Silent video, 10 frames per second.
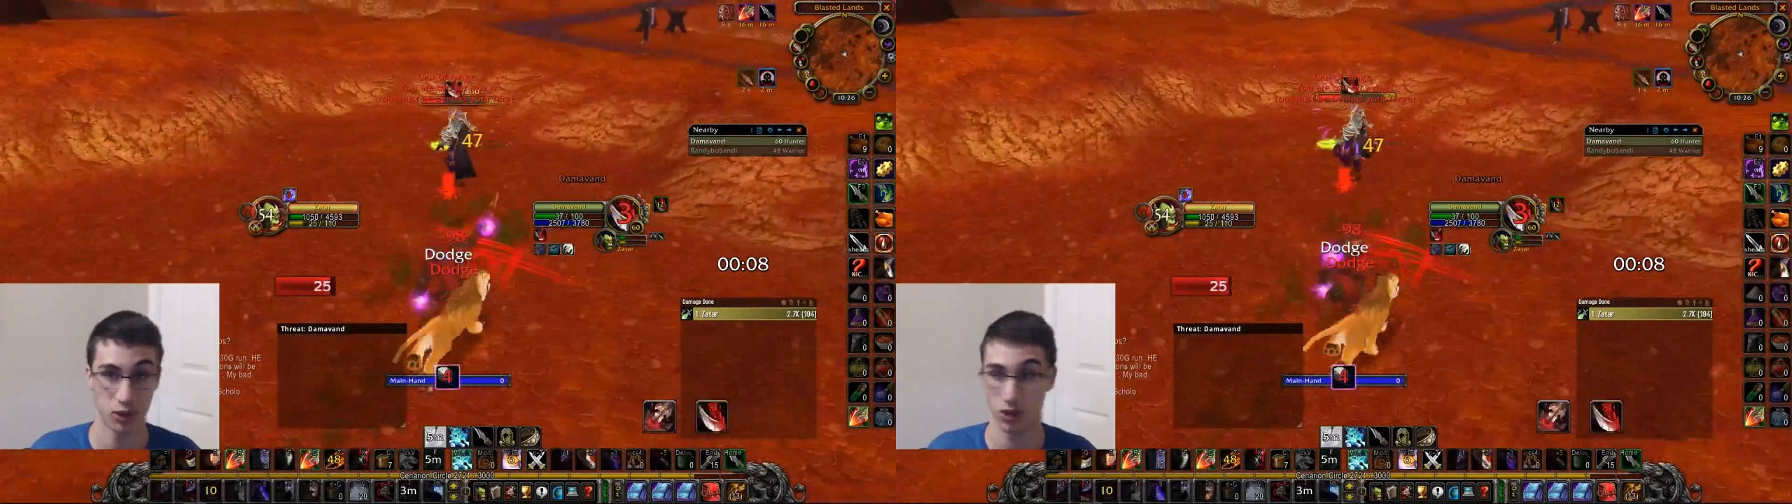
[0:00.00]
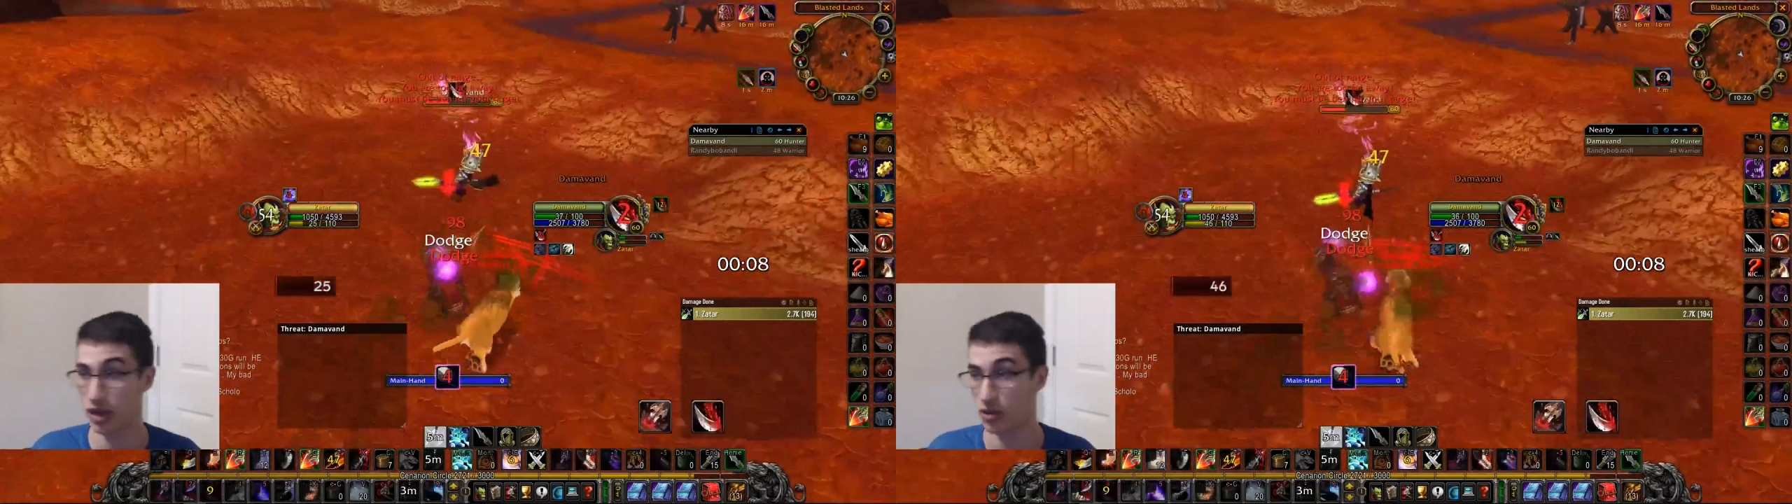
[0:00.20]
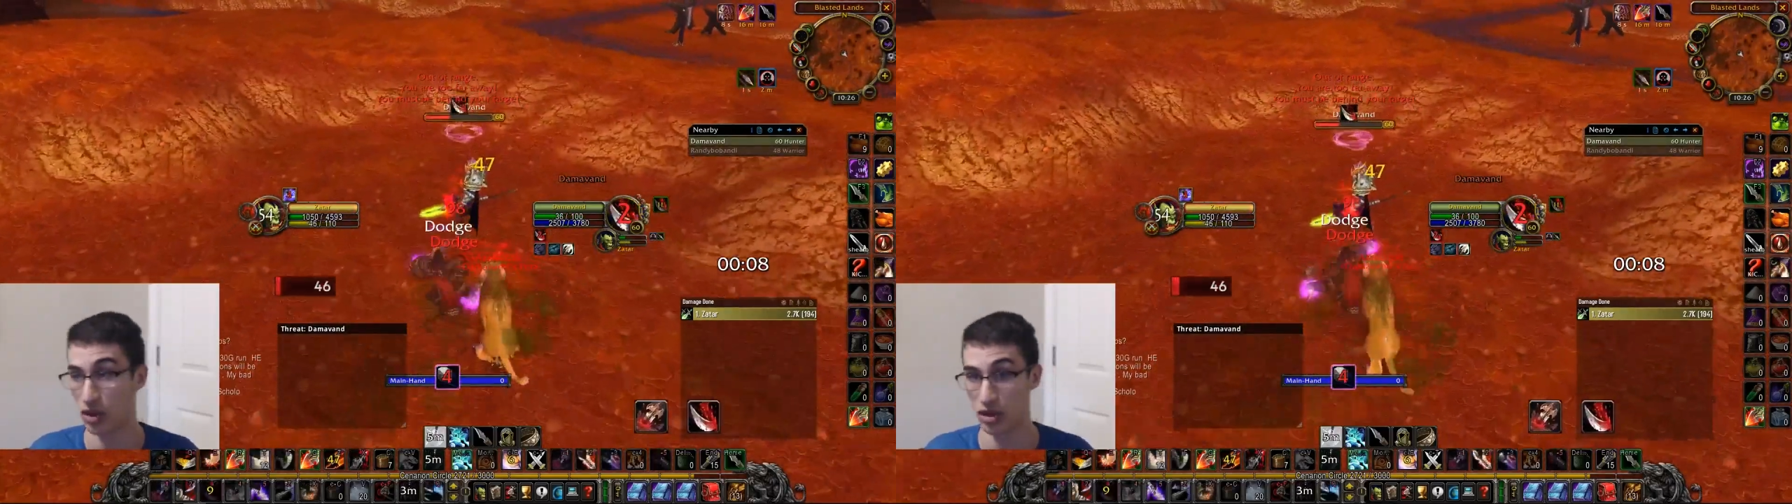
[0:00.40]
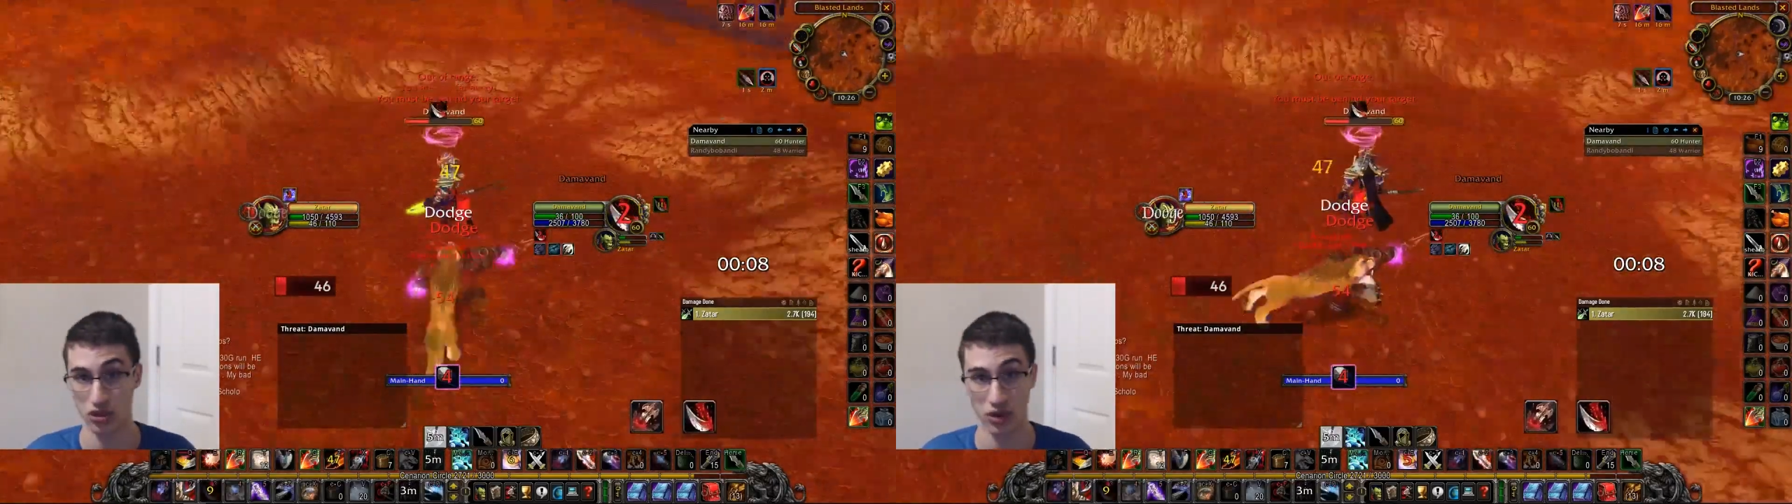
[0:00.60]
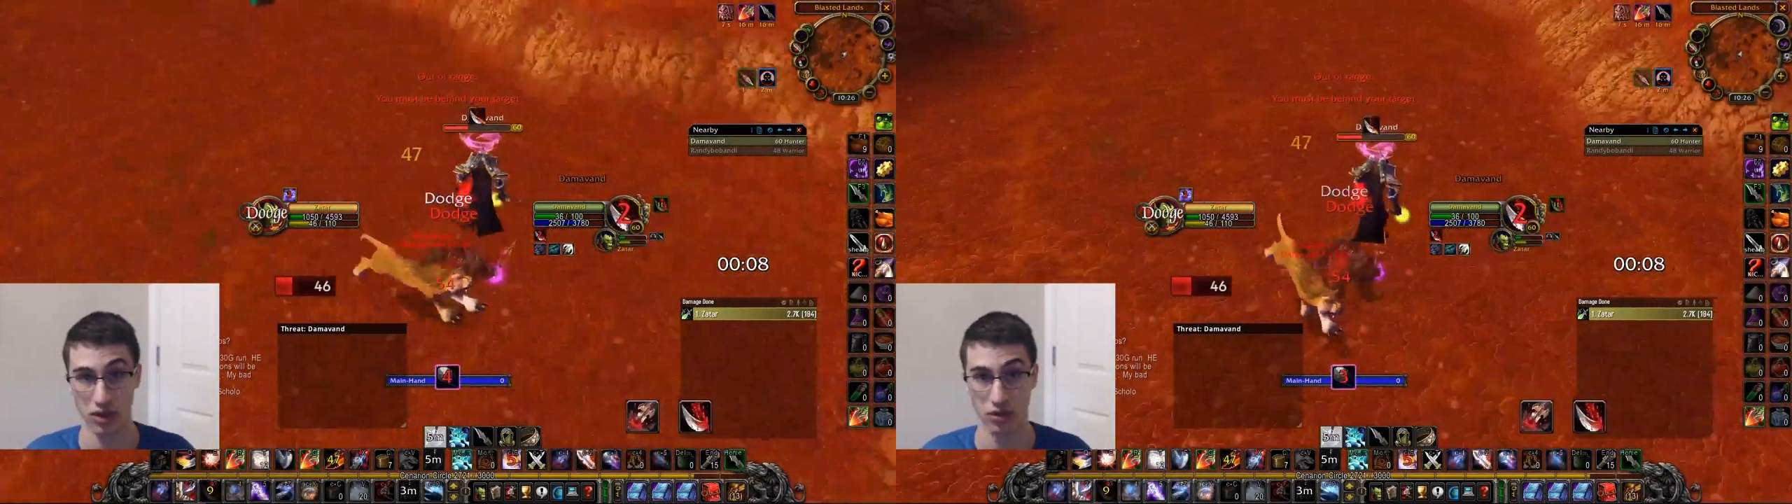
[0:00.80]
try and run
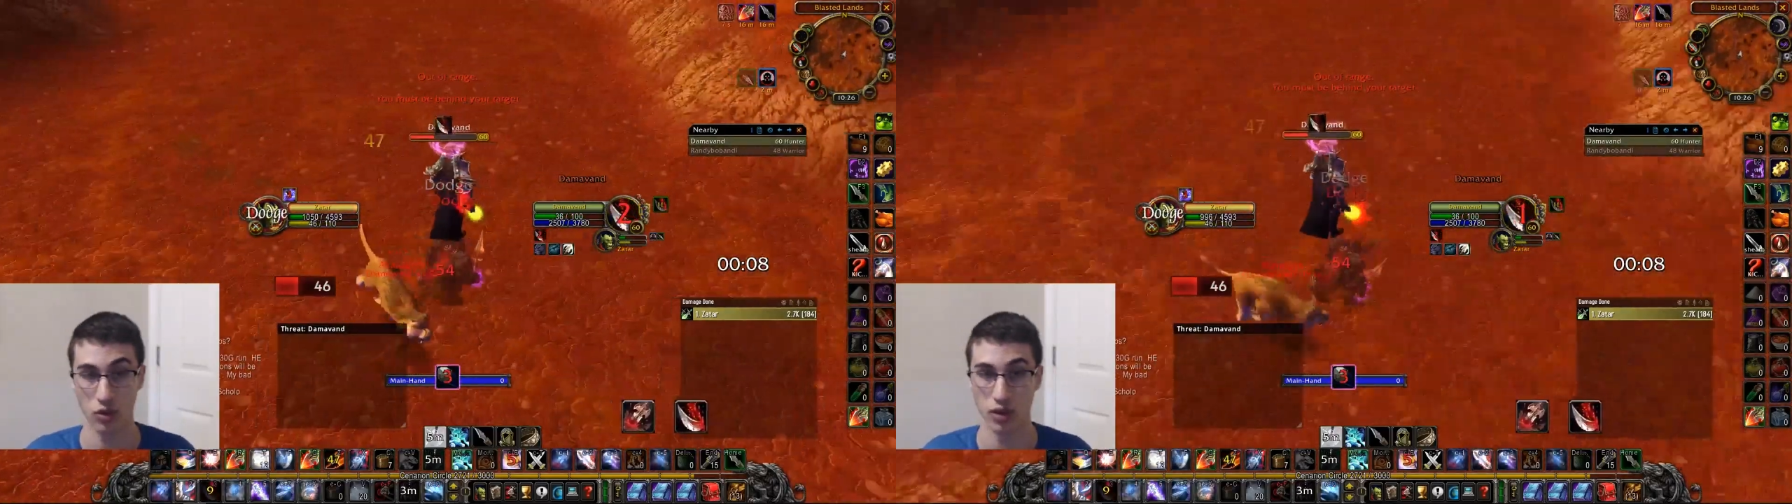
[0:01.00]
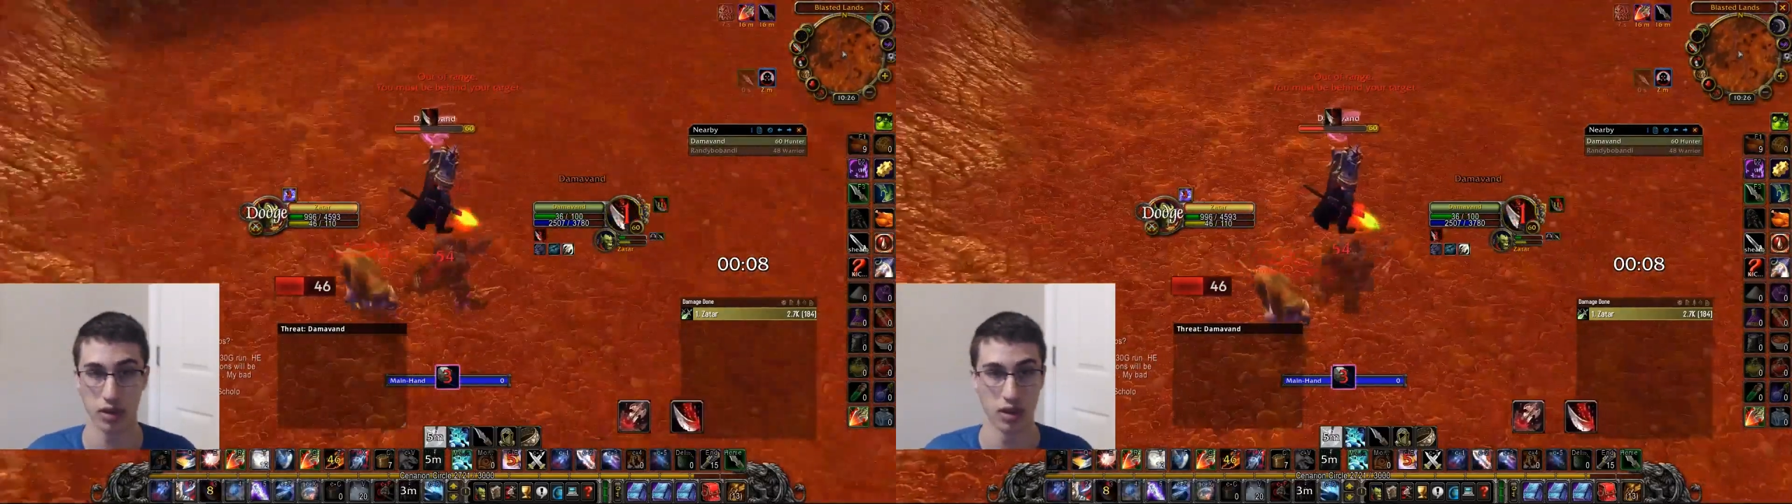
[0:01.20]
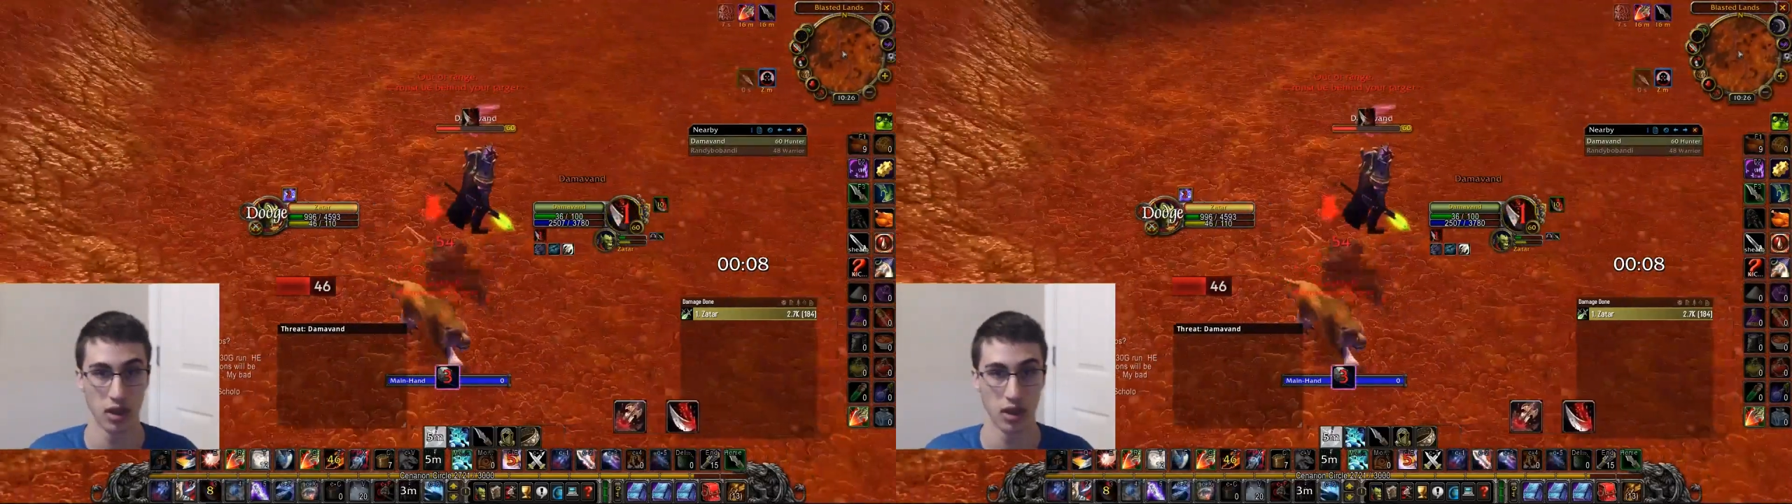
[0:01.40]
straight through it